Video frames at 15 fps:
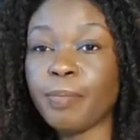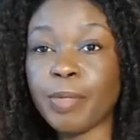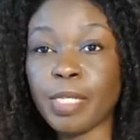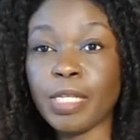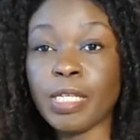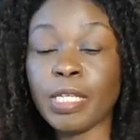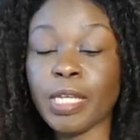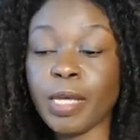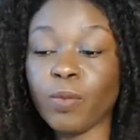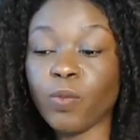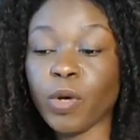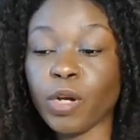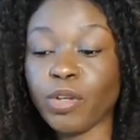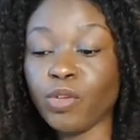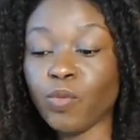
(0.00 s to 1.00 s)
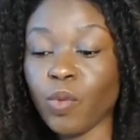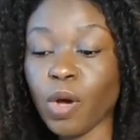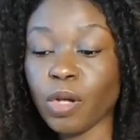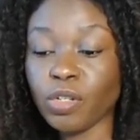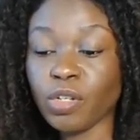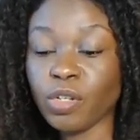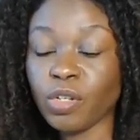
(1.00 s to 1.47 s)
be and where you
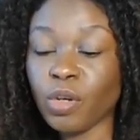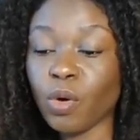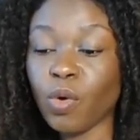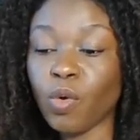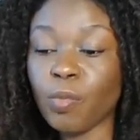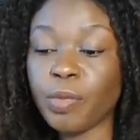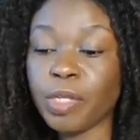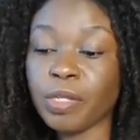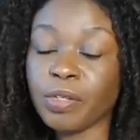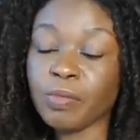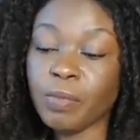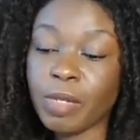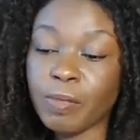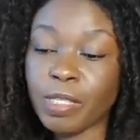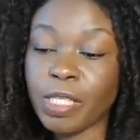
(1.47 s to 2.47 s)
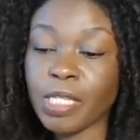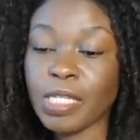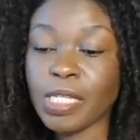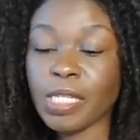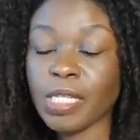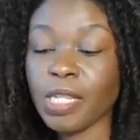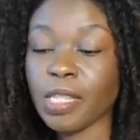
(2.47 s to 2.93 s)
want to go, because maybe
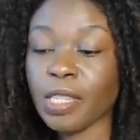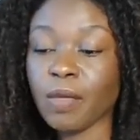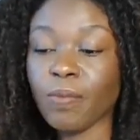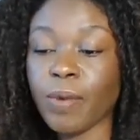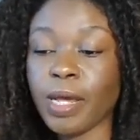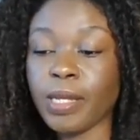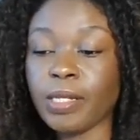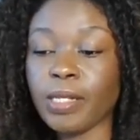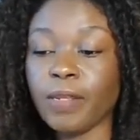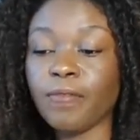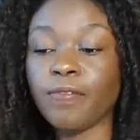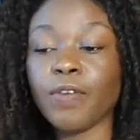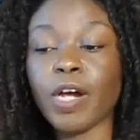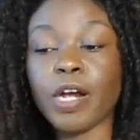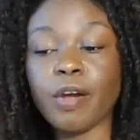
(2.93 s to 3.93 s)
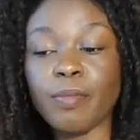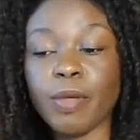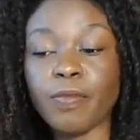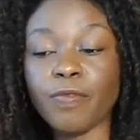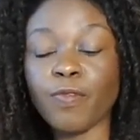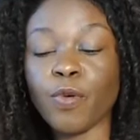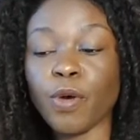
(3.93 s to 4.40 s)
this isn't the right
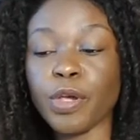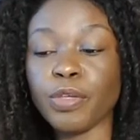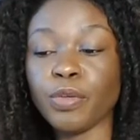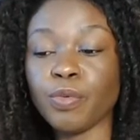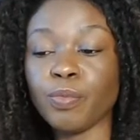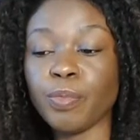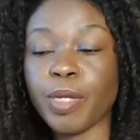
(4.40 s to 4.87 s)
environment for you,